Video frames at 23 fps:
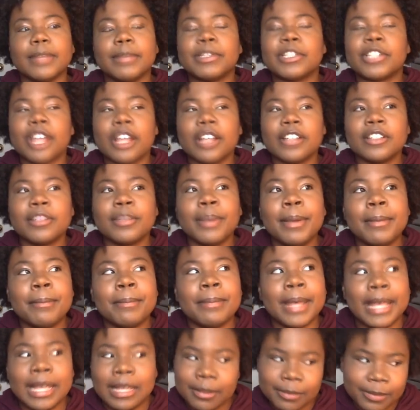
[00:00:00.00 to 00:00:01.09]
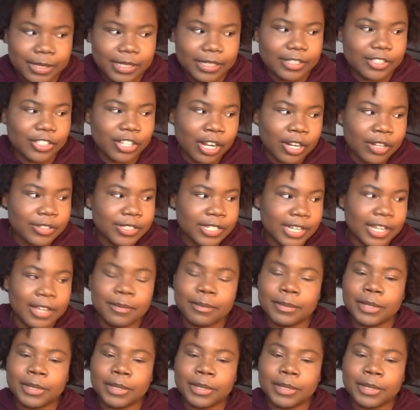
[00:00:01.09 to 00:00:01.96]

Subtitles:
Shout out to my baby. Shout out to him,